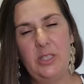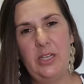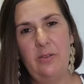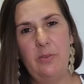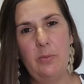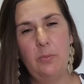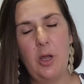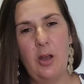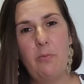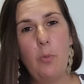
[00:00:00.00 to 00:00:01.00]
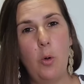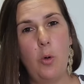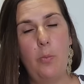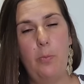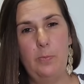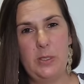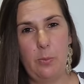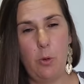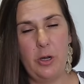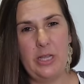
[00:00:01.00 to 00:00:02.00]
to give them kind of more
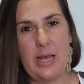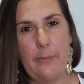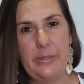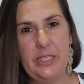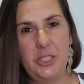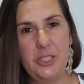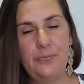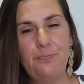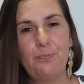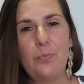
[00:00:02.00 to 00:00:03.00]
support in that position.